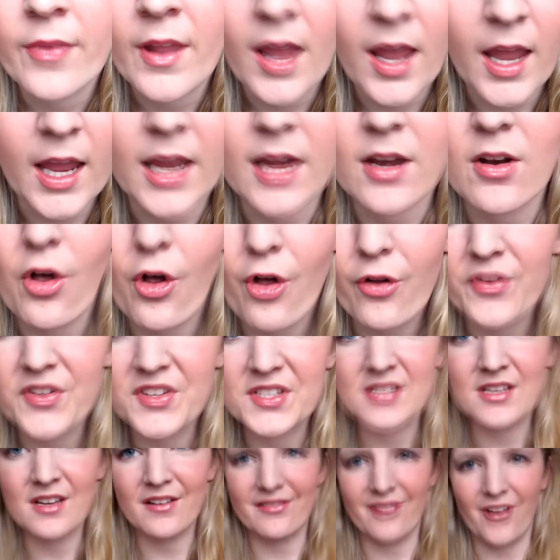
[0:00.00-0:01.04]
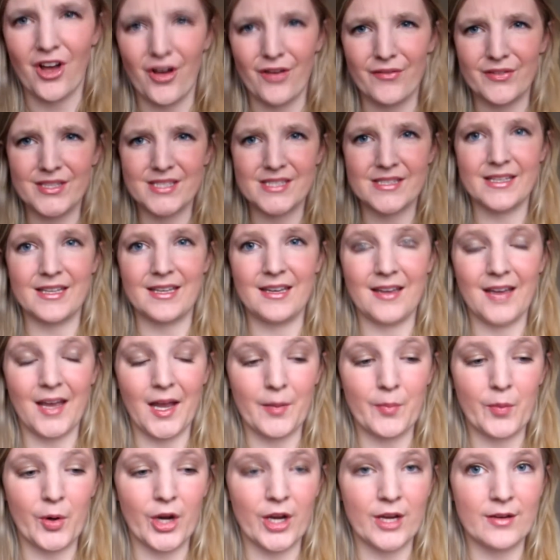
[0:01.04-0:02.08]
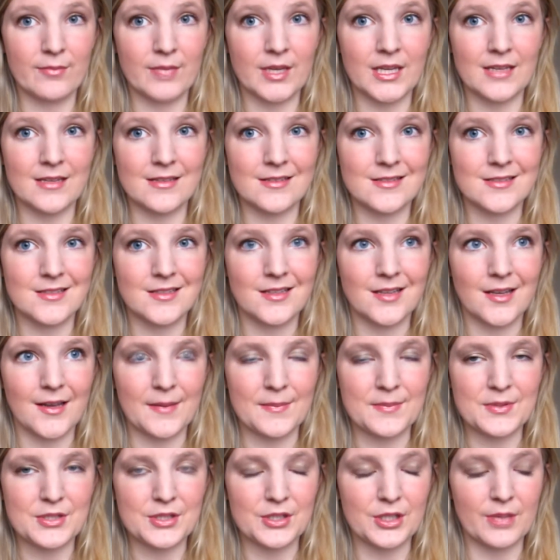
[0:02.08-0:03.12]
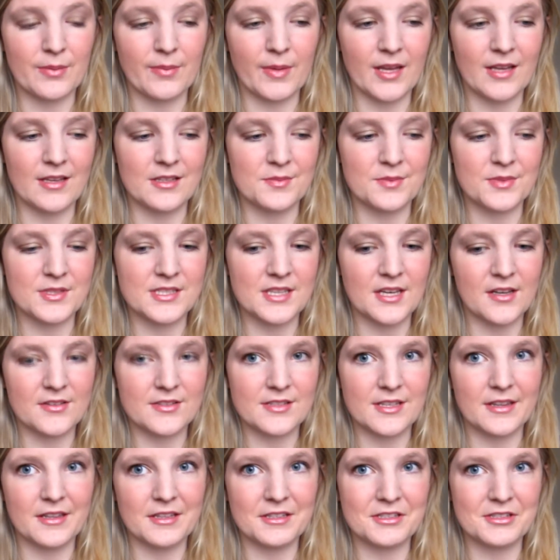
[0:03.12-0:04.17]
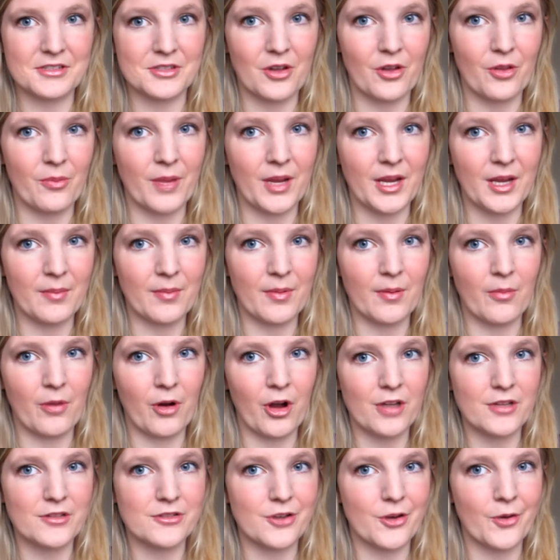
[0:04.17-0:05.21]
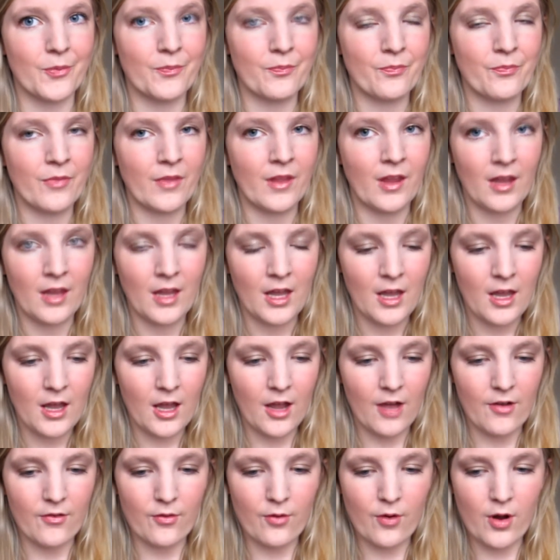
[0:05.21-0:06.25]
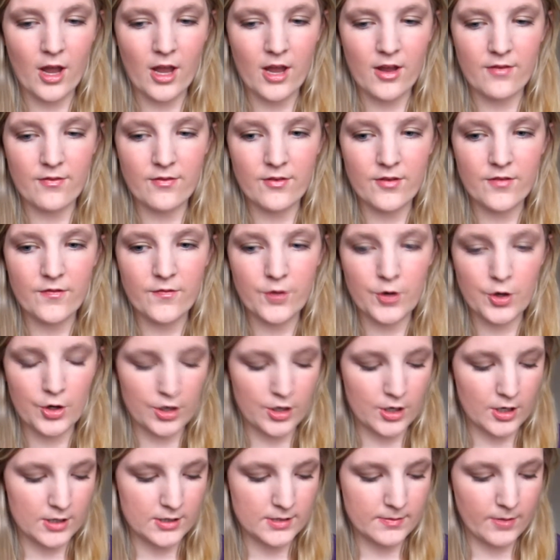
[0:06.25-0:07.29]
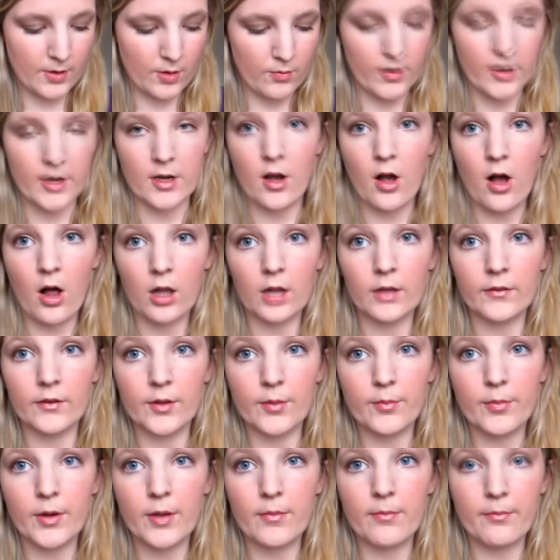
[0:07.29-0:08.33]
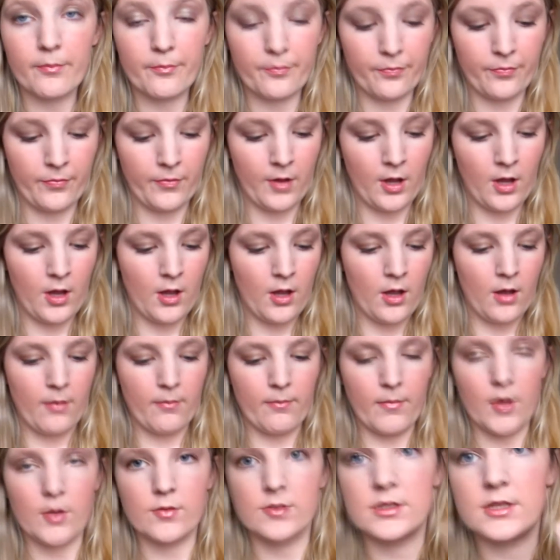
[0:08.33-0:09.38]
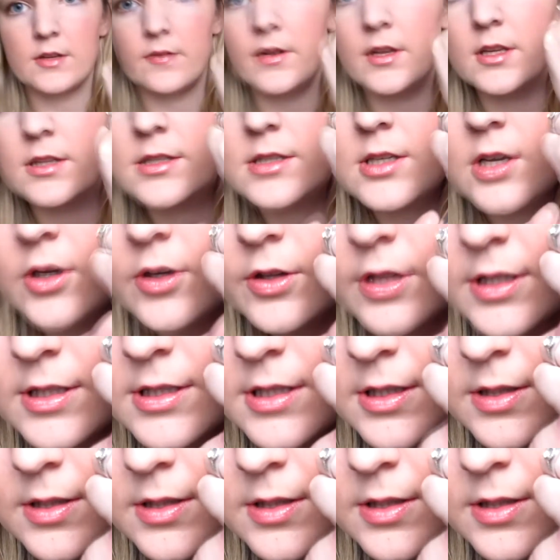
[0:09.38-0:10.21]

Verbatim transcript: And all this stuff, obviously, I'm wearing because I'm still at my husband's house and this is all the makeup I brought. So, FYI, if, if you're curious, I'm not wearing all of it, but most of it. So this